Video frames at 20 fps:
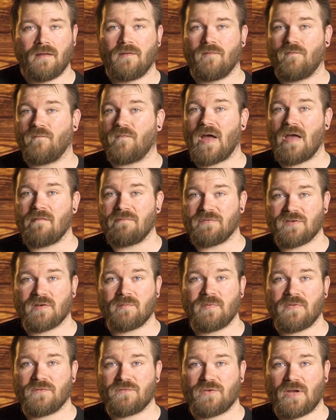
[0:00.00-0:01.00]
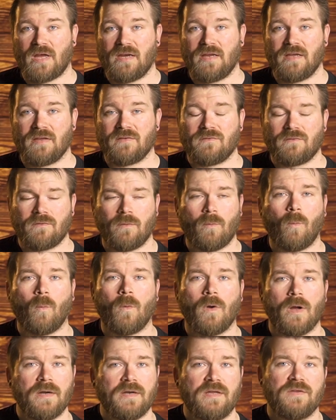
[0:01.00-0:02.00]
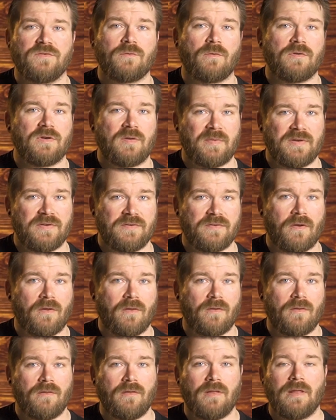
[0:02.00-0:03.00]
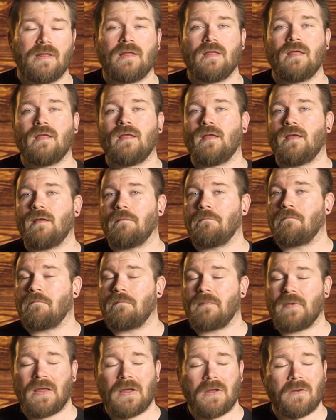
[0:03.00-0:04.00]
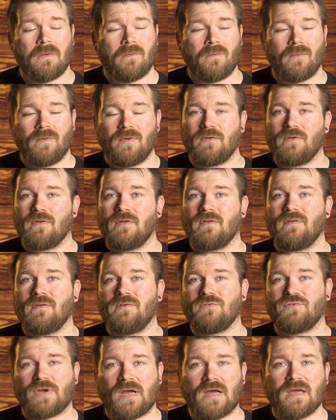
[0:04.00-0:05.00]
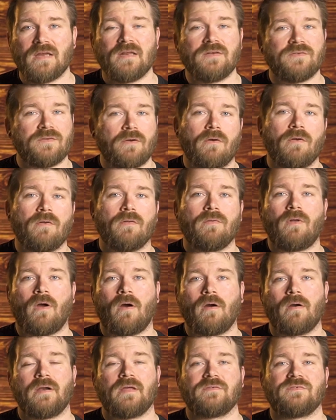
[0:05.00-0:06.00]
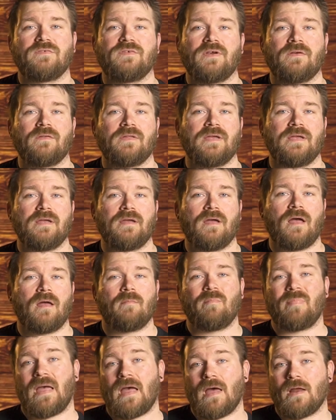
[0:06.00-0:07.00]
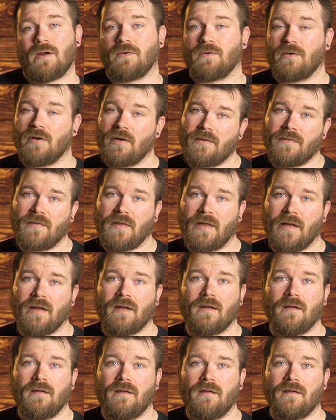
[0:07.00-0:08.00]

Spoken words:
5 is going to be the shiniest, 1 is going to be dull. Now, shine and dull aren't necessarily a bad or good thing.